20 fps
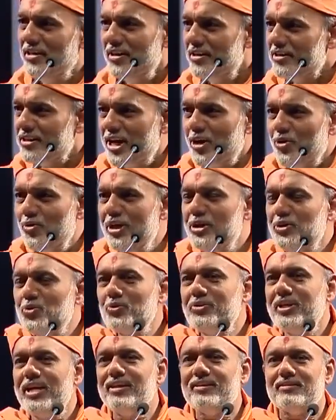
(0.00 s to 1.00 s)
There are only two
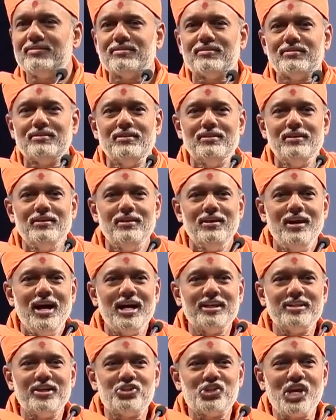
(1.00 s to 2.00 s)
things.
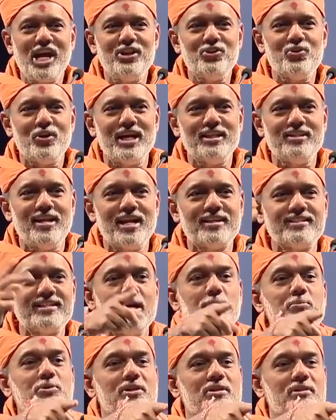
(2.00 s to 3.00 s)
Either change or either
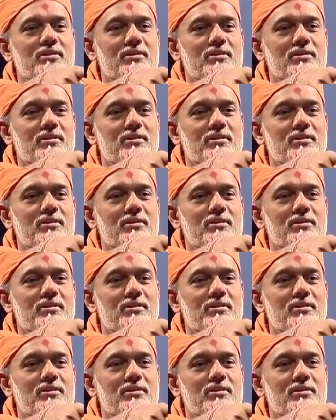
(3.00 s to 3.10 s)
accept.